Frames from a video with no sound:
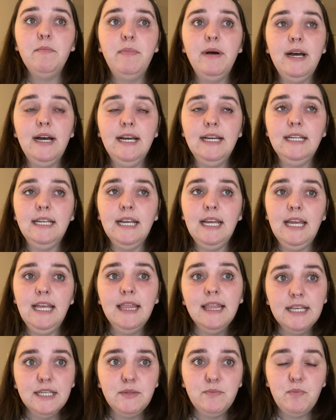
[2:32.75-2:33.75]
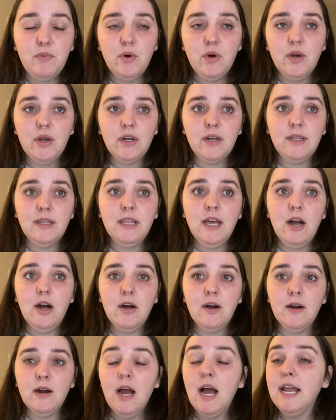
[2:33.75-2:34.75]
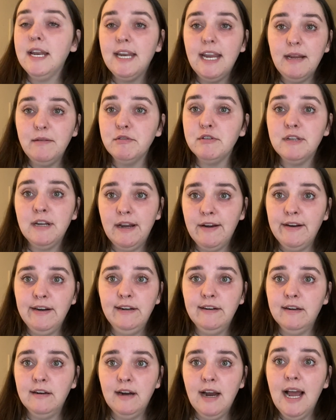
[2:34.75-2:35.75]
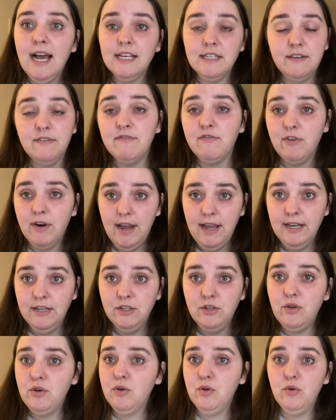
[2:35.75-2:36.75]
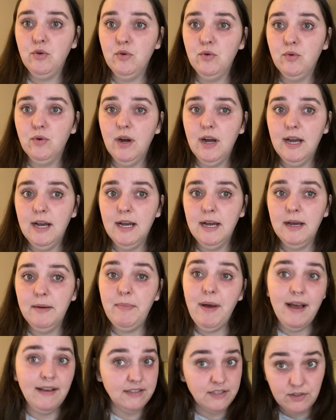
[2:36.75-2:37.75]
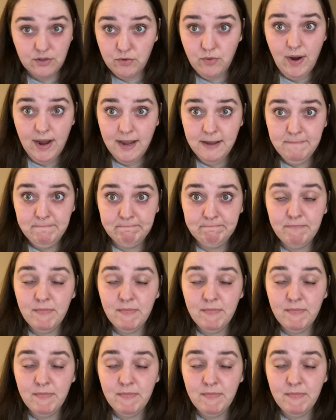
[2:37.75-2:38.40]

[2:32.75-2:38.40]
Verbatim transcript: But in this book, our unnamed narrator has a friend who uh, passes away